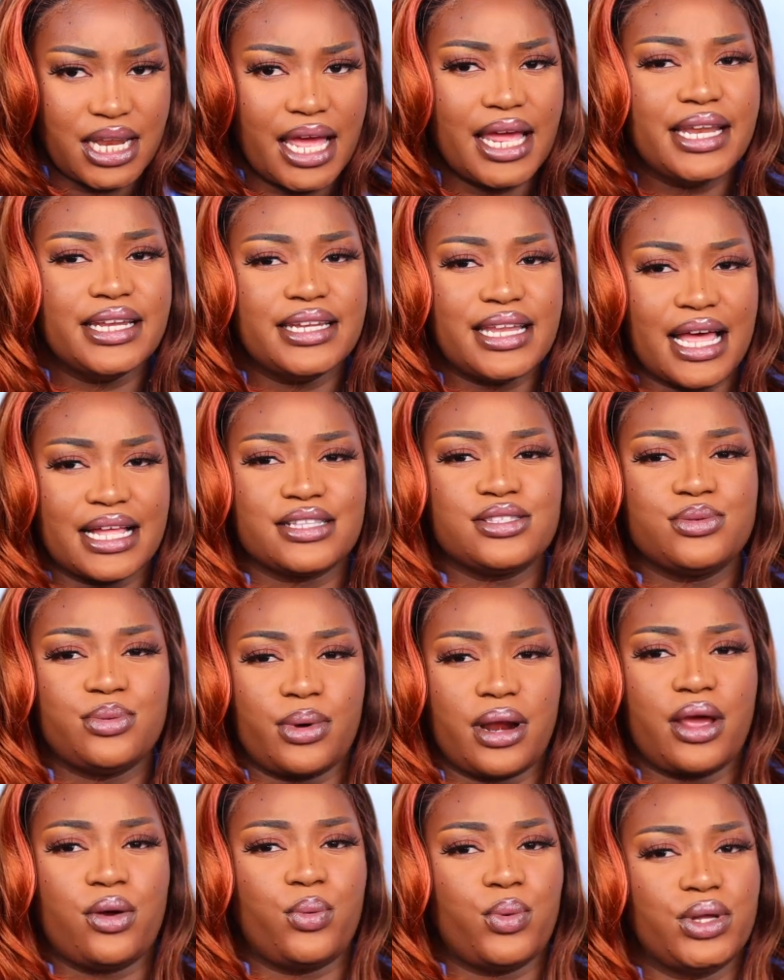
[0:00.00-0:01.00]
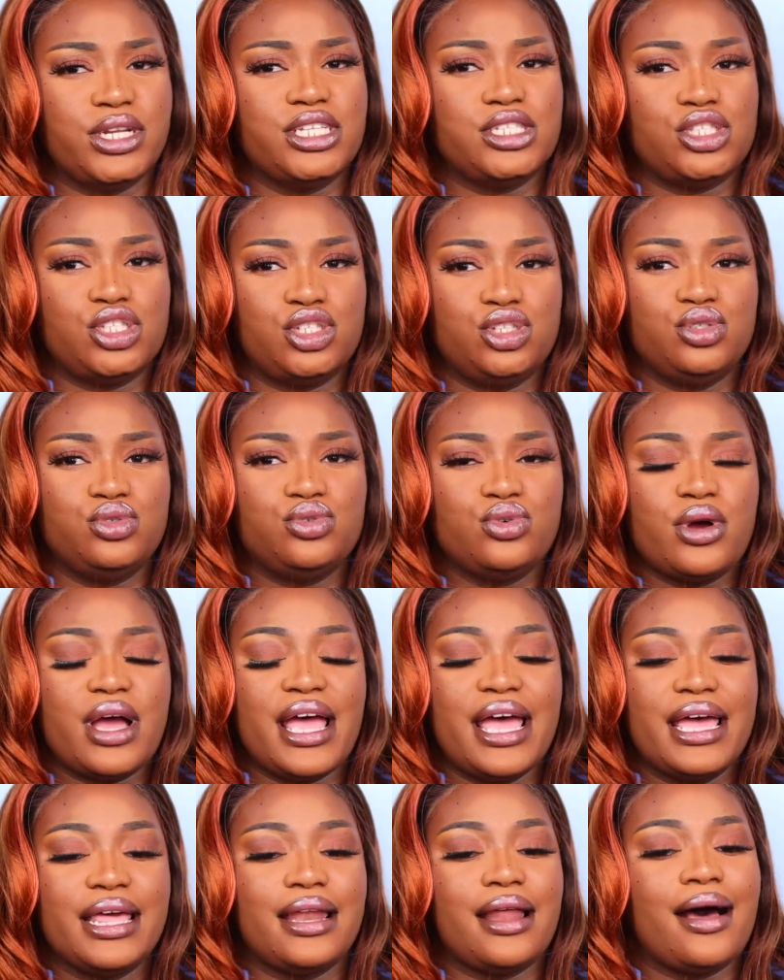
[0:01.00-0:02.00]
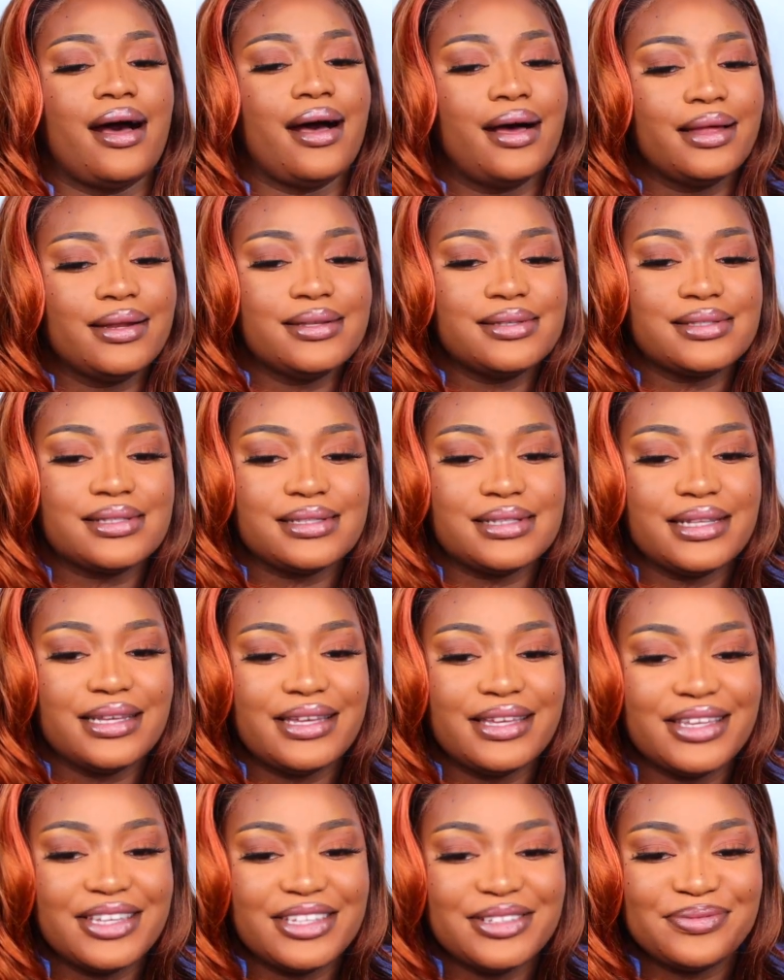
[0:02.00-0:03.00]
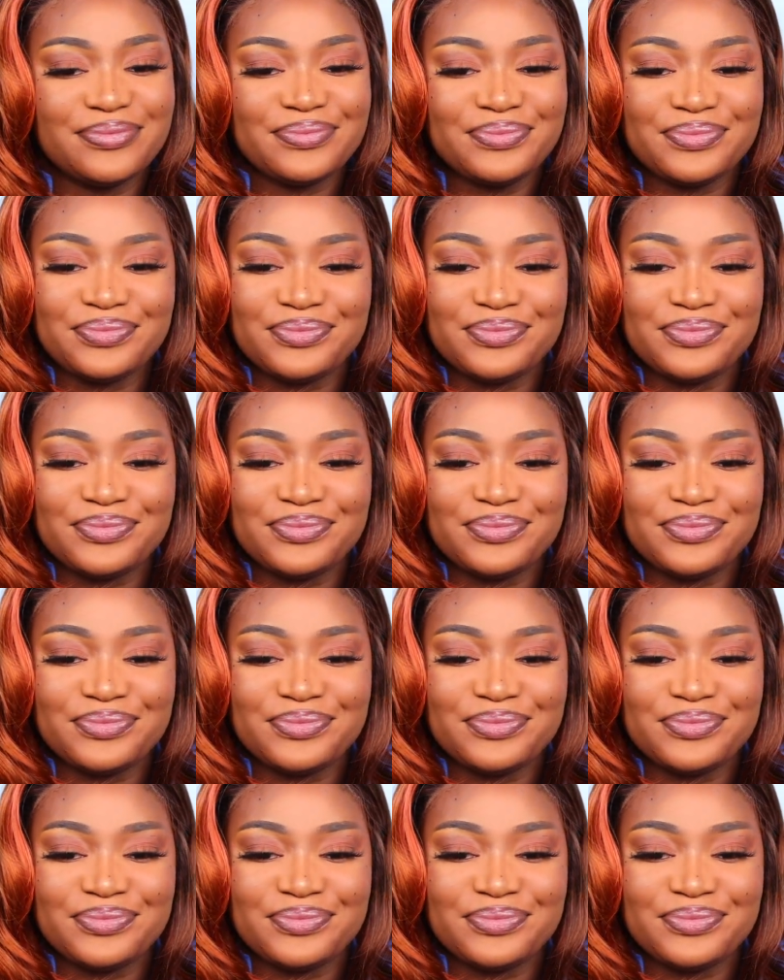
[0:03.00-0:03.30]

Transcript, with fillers: And that's what I wanted to do. And honestly,